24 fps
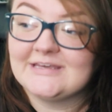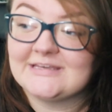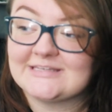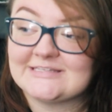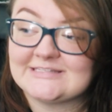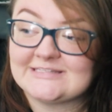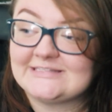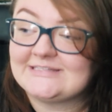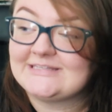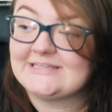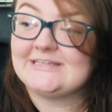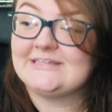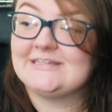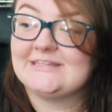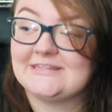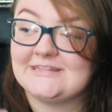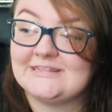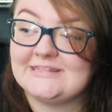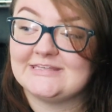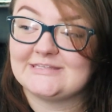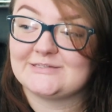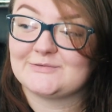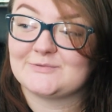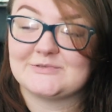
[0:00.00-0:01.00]
because
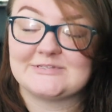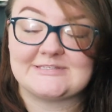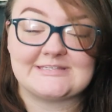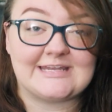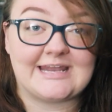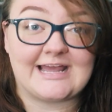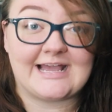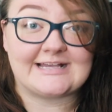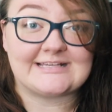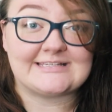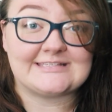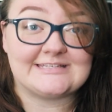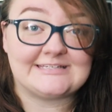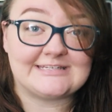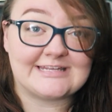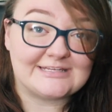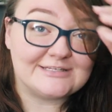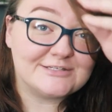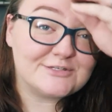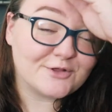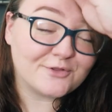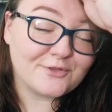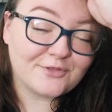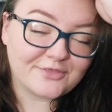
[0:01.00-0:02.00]
this was an
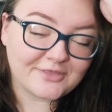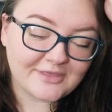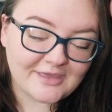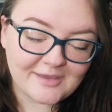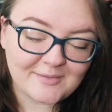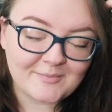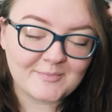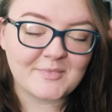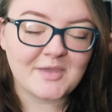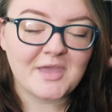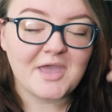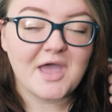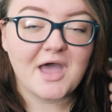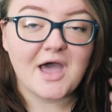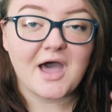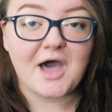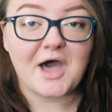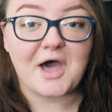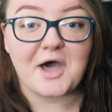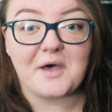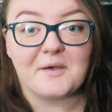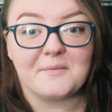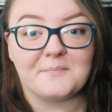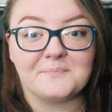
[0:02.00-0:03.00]
accidental theme.
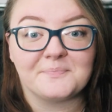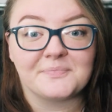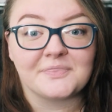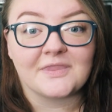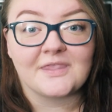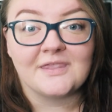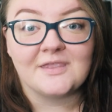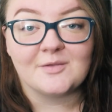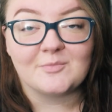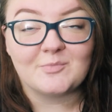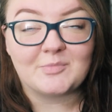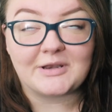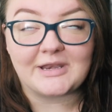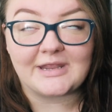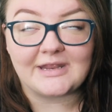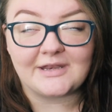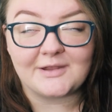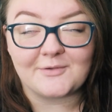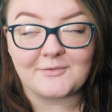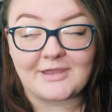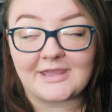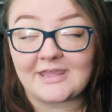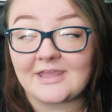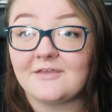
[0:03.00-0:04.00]
Um, but
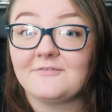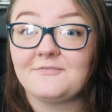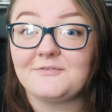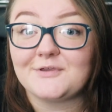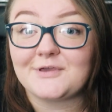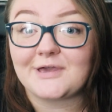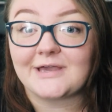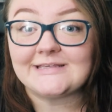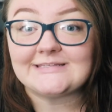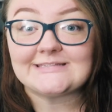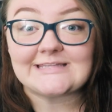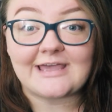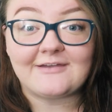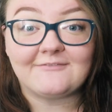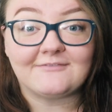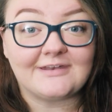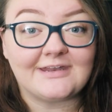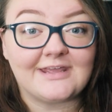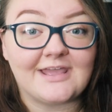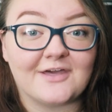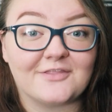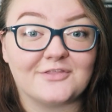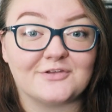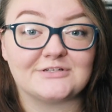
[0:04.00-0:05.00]
anyway, if you guys have
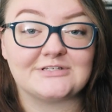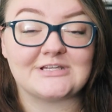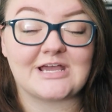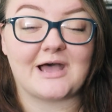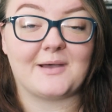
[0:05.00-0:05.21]
any other